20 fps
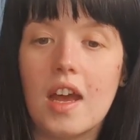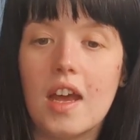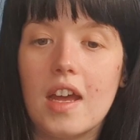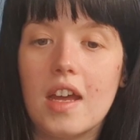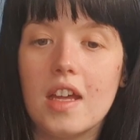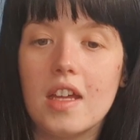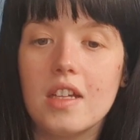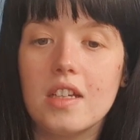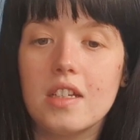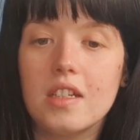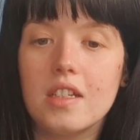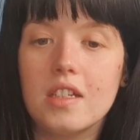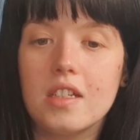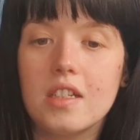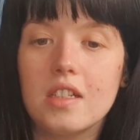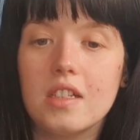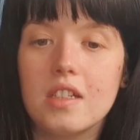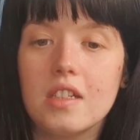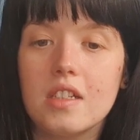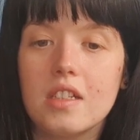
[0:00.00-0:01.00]

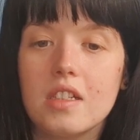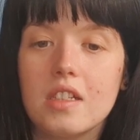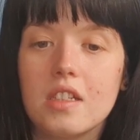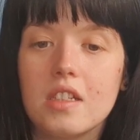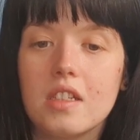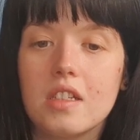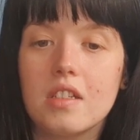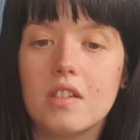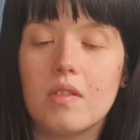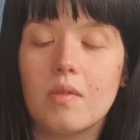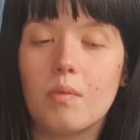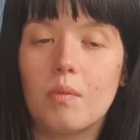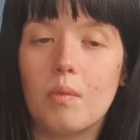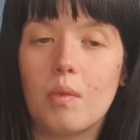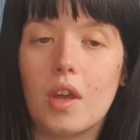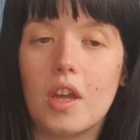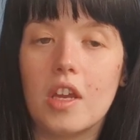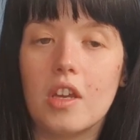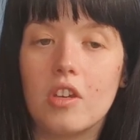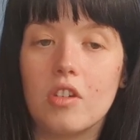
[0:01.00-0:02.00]
and
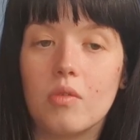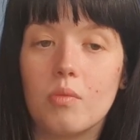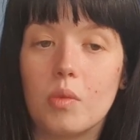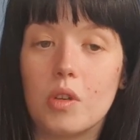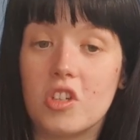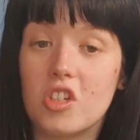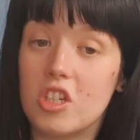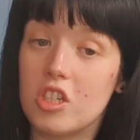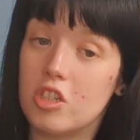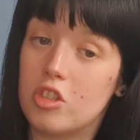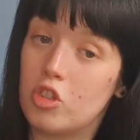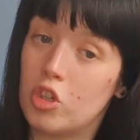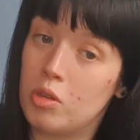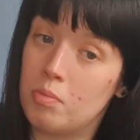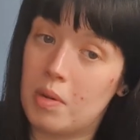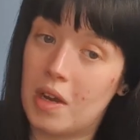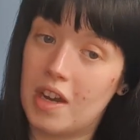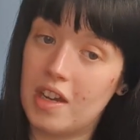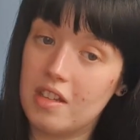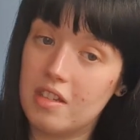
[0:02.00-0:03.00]
which is
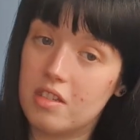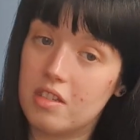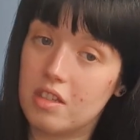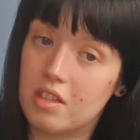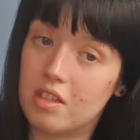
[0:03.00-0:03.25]
two parts.